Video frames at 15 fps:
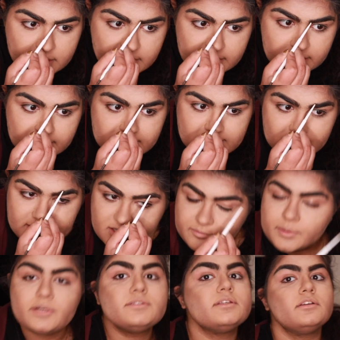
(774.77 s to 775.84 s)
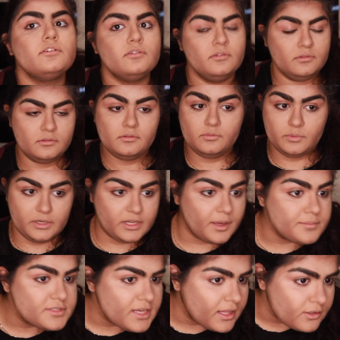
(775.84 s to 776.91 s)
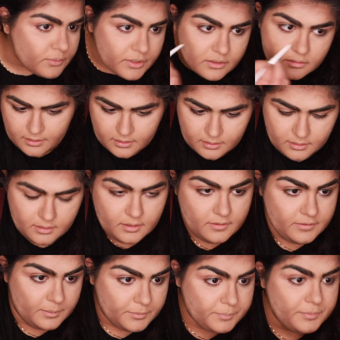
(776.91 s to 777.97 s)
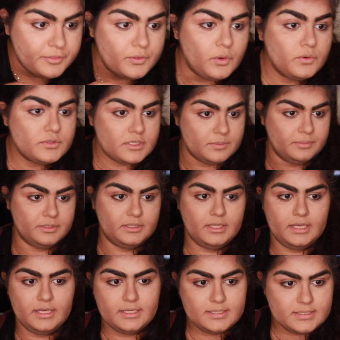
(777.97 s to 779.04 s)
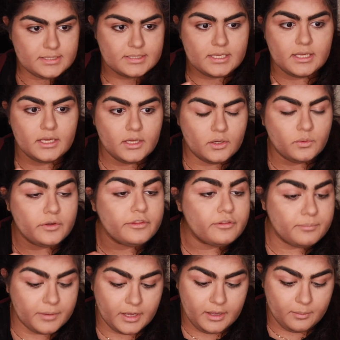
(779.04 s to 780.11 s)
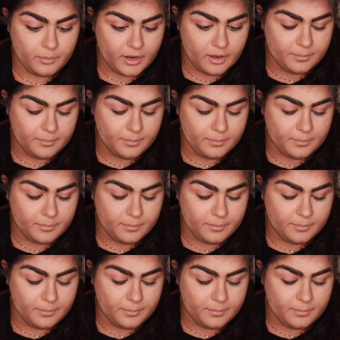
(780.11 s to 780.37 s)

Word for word: like excessive person when it comes to Halloween. I'm gonna put those in place with my brow